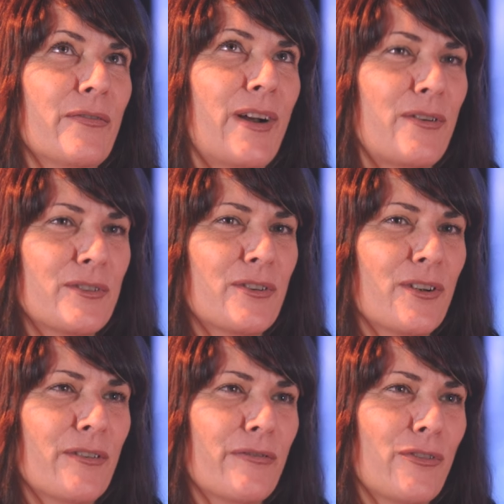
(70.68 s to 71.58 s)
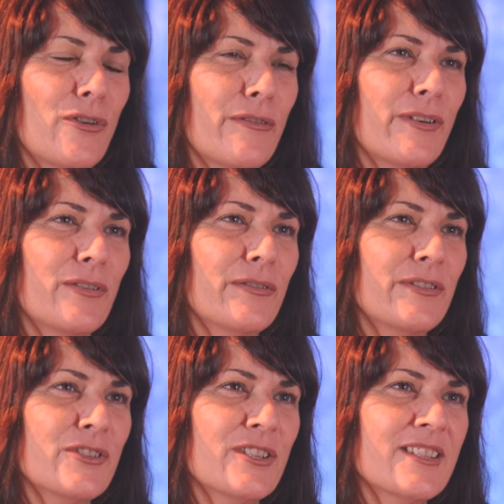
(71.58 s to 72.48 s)
founder of Flora Fauna
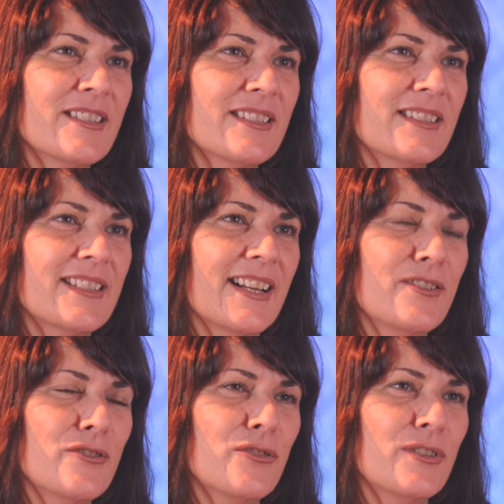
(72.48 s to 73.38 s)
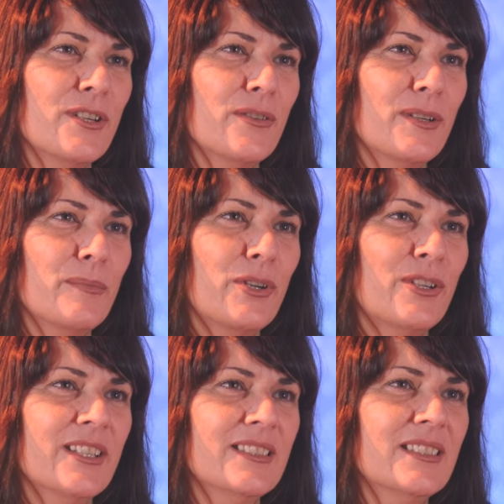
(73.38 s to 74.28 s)
Visions, a design studio in
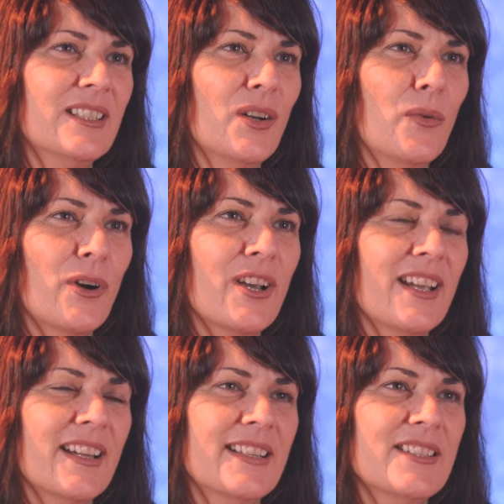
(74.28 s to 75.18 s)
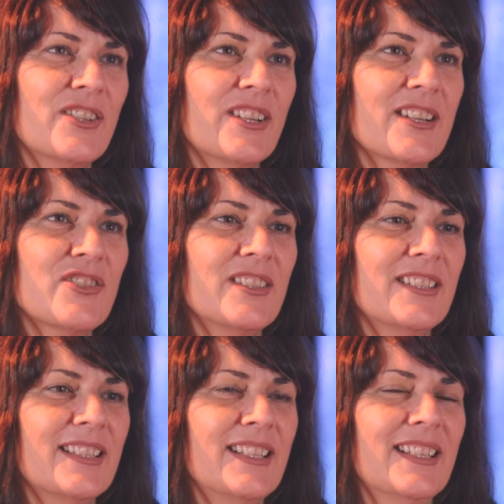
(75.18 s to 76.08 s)
Berlin, working
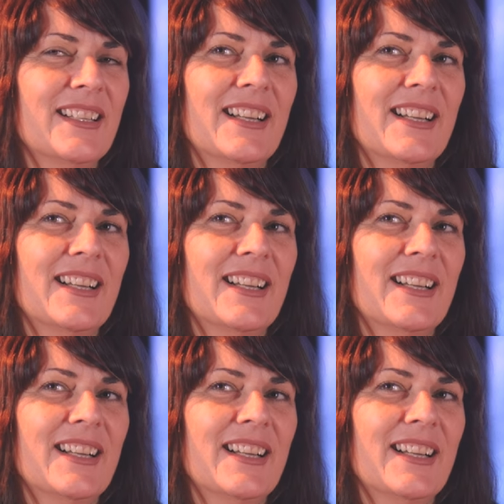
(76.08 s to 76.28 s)
internationally.